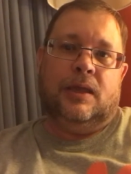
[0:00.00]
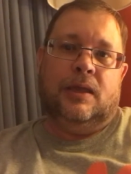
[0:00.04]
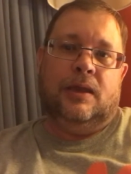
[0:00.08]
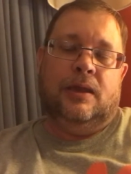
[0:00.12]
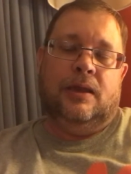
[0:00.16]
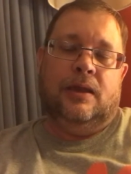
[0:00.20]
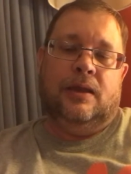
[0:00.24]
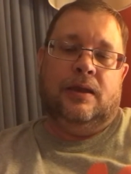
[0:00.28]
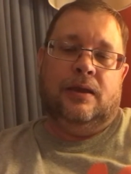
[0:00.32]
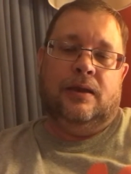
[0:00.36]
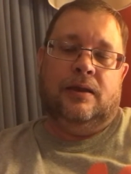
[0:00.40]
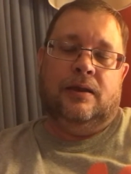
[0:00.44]

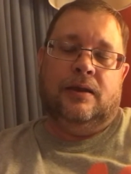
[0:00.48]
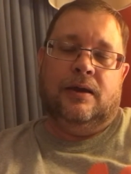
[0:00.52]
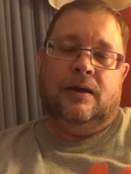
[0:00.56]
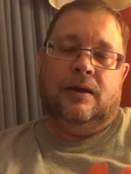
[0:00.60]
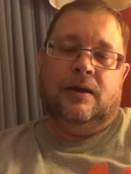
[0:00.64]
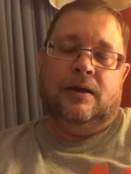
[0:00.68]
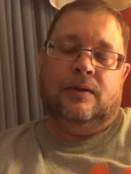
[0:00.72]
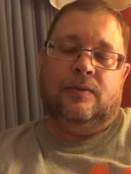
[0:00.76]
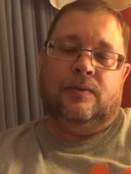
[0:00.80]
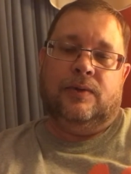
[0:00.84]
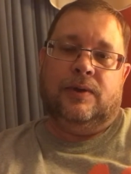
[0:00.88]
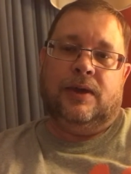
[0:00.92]
and
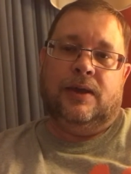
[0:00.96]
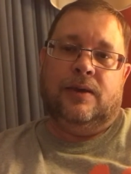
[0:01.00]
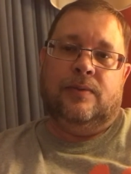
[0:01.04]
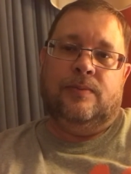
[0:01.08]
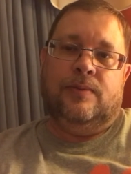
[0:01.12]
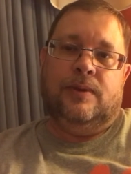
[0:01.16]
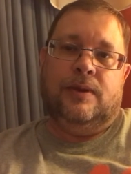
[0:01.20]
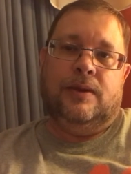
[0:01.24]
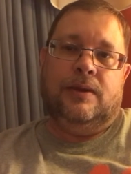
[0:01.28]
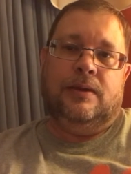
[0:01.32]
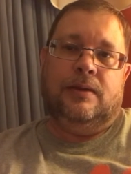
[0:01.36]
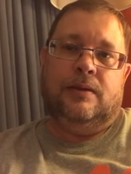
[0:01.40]
uh, we got to
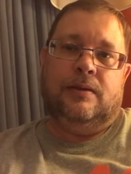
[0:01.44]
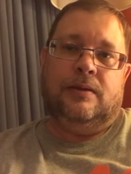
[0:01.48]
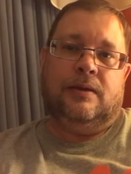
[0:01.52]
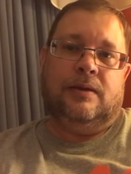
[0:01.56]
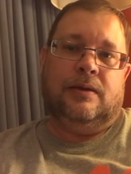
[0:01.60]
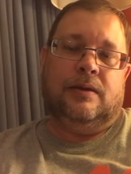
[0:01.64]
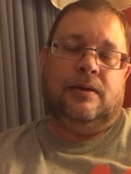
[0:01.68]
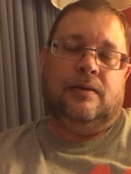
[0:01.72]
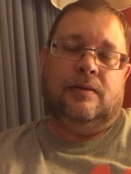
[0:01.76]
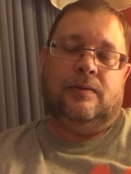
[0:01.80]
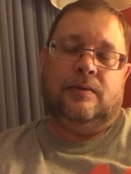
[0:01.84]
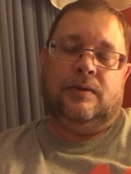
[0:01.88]
be
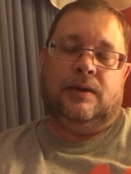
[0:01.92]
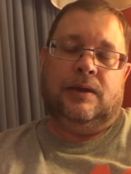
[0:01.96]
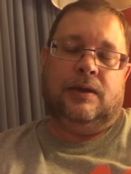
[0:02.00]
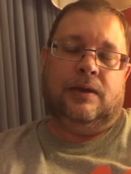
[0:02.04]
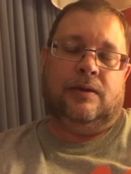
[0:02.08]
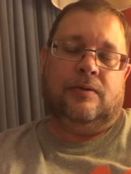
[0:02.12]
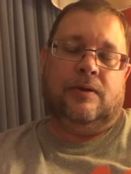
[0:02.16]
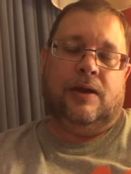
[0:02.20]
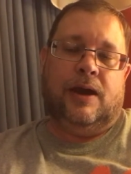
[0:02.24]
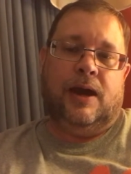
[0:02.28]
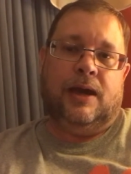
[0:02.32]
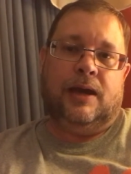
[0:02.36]
go
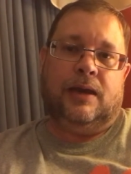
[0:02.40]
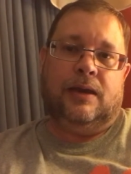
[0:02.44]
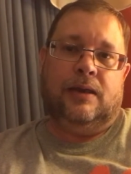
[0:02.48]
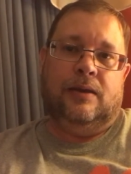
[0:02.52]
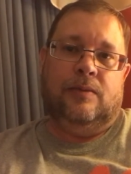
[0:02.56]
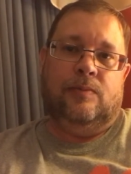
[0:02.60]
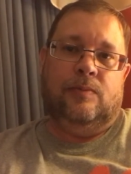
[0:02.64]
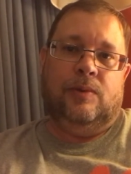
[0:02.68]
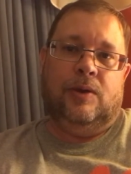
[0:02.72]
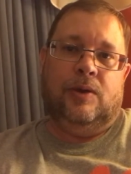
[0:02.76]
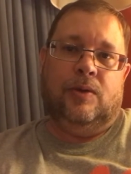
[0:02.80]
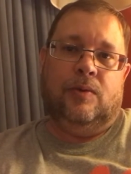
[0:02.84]
get
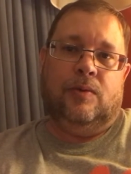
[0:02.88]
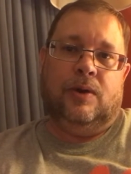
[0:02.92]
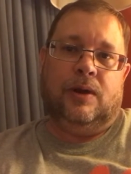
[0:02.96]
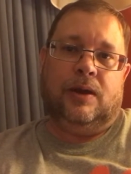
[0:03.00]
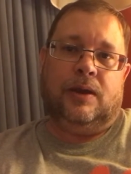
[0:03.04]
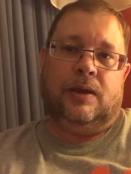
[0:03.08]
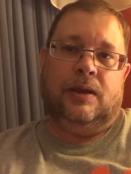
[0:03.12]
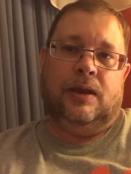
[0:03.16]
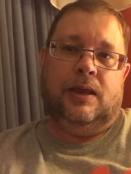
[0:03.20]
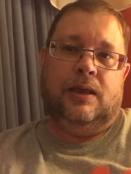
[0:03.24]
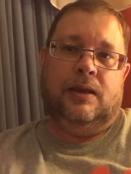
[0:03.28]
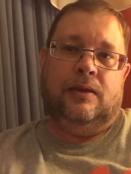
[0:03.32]
cracking and be at
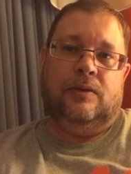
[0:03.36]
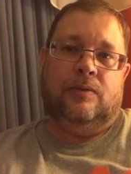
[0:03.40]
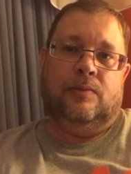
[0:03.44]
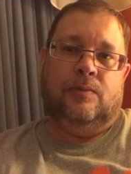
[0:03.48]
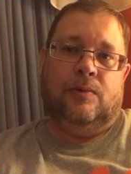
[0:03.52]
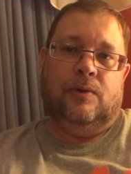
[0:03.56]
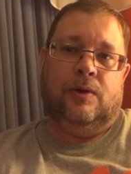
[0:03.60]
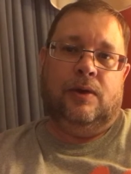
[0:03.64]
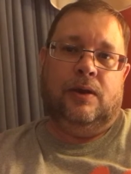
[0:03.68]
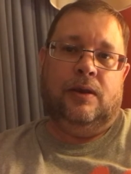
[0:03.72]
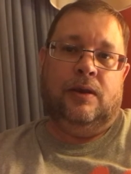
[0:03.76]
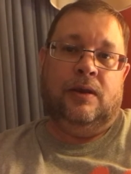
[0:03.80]
work at eight in the
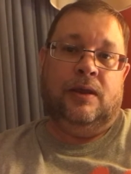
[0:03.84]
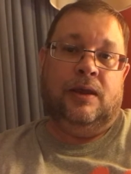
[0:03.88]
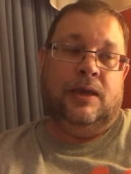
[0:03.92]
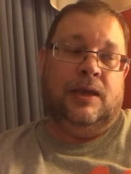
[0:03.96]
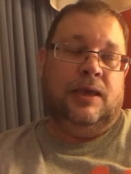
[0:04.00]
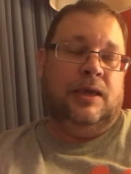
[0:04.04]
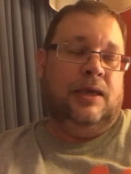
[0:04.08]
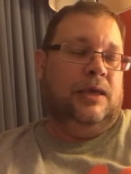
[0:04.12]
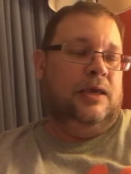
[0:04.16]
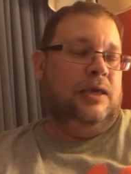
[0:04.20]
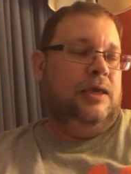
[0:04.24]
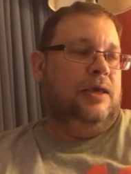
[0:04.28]
morning
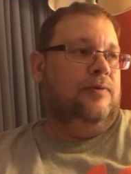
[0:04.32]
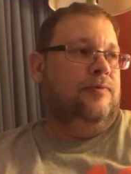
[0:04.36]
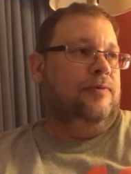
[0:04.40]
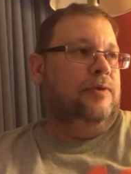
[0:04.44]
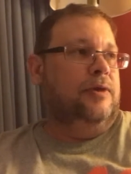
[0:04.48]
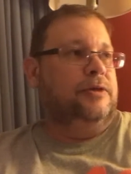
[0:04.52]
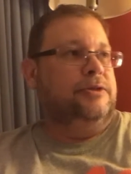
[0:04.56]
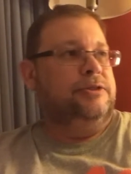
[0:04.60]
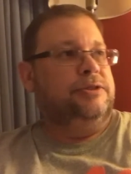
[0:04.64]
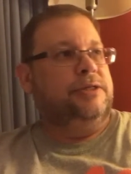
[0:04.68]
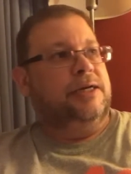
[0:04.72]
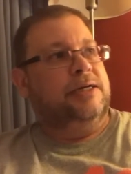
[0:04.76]
even
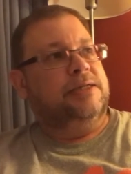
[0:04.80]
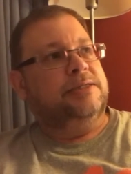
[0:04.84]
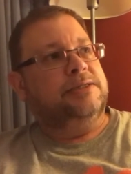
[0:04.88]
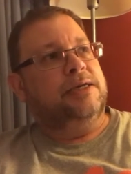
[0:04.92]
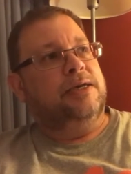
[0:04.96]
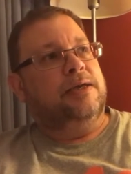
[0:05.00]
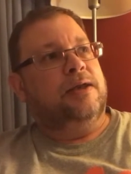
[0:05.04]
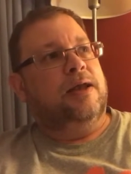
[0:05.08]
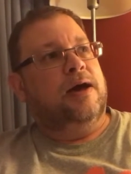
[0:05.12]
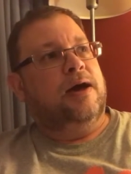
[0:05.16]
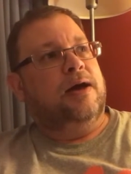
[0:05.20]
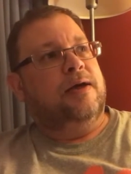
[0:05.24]
though
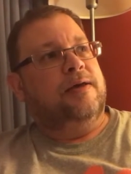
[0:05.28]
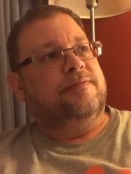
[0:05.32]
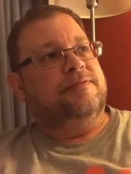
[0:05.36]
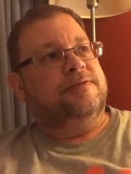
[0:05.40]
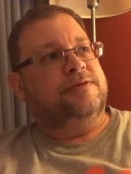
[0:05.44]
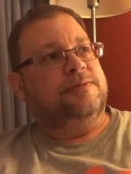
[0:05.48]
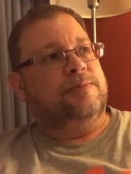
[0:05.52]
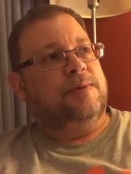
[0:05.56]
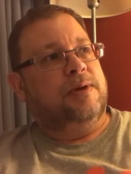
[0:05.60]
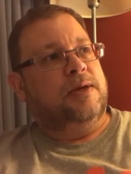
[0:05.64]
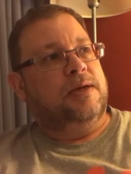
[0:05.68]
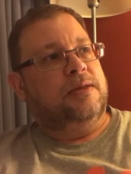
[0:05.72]
Jesse and I have
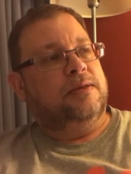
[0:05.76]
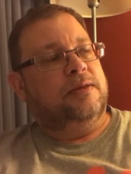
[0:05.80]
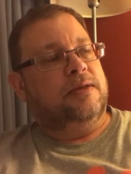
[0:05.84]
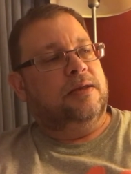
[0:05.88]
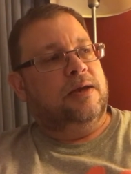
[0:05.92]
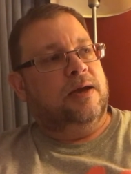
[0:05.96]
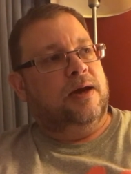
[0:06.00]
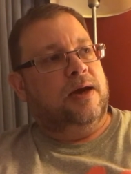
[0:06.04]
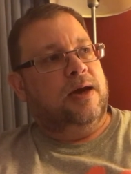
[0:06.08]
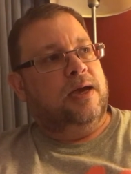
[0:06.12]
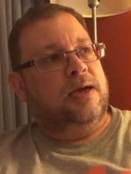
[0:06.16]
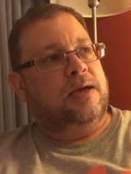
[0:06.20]
spent the
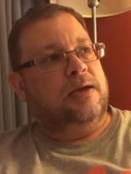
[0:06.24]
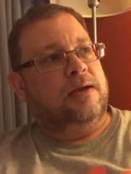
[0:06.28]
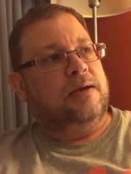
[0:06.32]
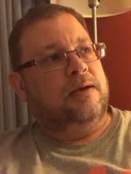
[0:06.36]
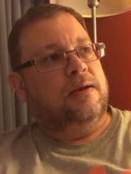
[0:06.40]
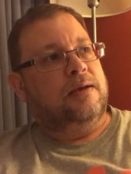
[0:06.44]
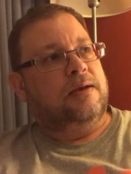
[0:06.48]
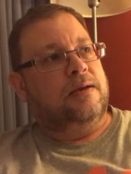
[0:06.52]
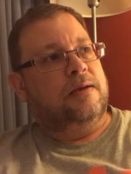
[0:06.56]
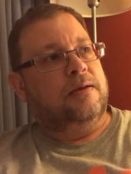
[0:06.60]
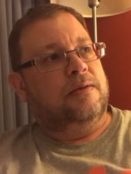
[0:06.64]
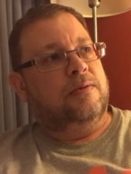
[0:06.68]
night,
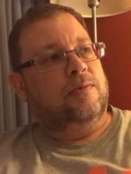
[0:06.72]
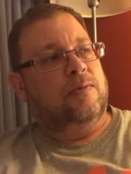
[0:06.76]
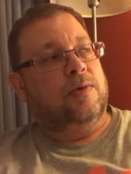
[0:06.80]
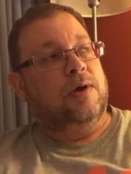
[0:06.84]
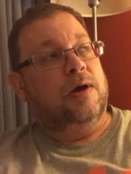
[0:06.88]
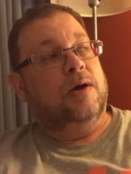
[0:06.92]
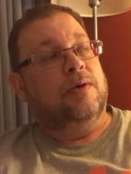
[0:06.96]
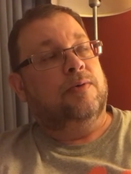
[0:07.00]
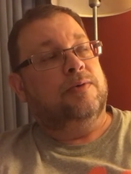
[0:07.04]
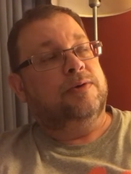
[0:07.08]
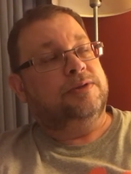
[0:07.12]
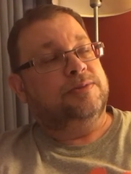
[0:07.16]

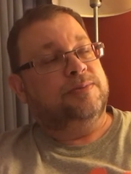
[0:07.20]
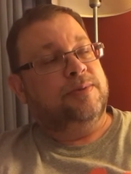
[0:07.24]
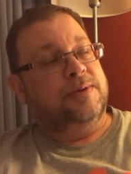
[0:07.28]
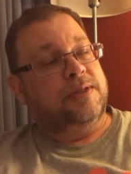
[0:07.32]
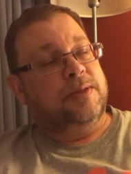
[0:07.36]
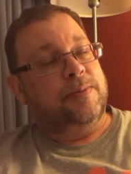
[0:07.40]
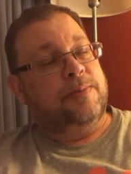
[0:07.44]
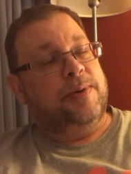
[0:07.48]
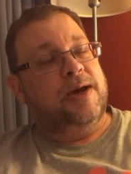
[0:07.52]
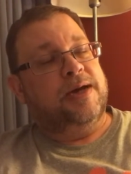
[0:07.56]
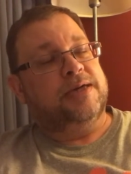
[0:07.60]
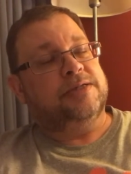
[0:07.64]
well, we
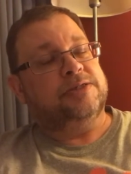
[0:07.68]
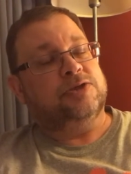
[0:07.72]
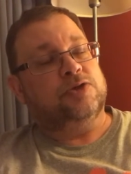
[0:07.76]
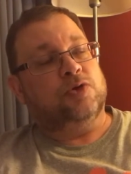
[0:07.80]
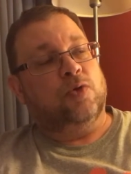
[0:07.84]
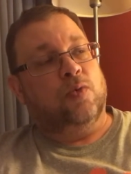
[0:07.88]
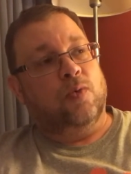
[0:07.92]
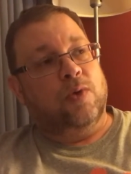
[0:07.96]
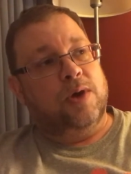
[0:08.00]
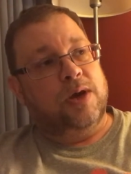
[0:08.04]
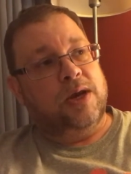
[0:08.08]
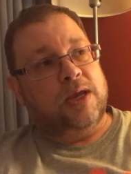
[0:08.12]
spent the past
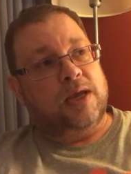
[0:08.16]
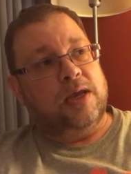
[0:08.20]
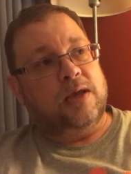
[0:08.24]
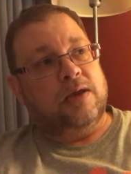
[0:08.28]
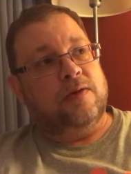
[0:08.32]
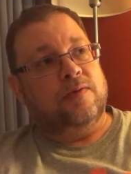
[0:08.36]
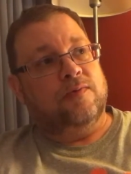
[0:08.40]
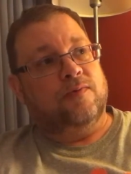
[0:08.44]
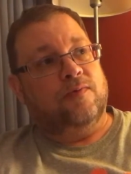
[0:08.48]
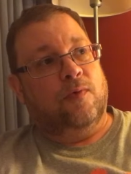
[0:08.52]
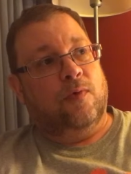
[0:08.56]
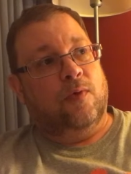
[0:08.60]

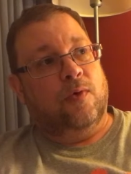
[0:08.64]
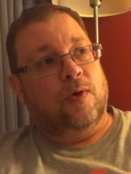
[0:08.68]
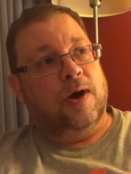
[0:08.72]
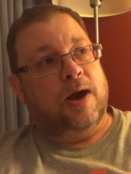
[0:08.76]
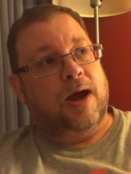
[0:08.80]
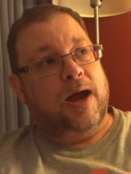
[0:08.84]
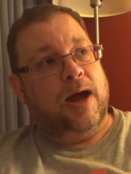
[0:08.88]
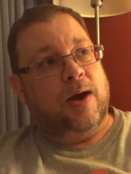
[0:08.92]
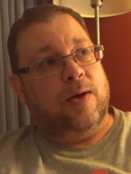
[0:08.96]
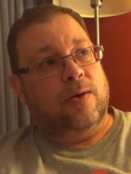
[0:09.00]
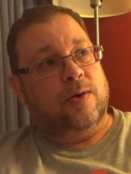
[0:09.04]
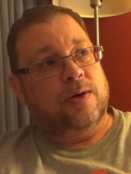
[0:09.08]
24
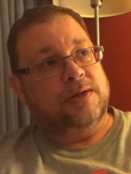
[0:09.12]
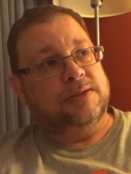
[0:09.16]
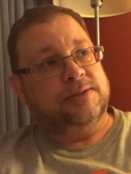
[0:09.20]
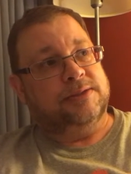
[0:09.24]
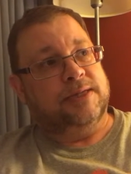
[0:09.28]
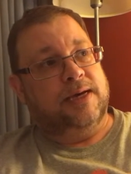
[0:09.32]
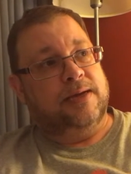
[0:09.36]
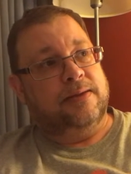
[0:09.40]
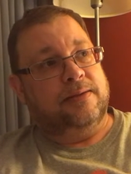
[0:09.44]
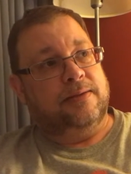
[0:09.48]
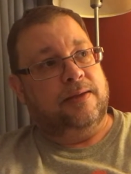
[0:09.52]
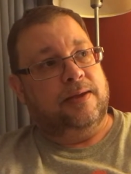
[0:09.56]
hours,
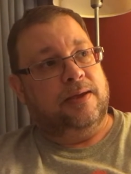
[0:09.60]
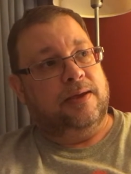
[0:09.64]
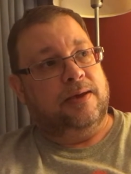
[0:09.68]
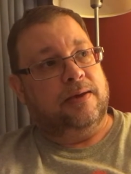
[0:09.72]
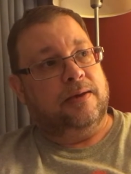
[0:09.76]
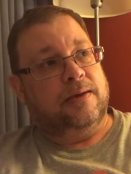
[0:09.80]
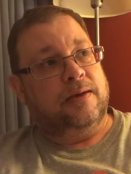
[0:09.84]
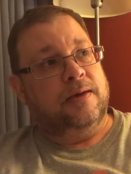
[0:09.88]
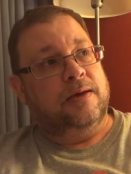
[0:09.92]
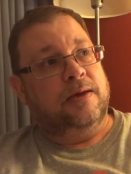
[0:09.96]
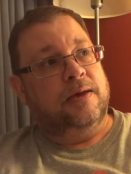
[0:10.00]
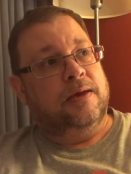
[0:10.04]
I
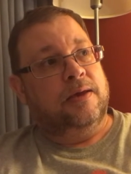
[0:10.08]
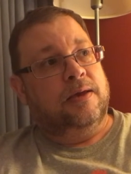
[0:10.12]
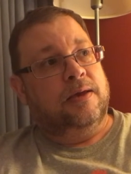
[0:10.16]
think,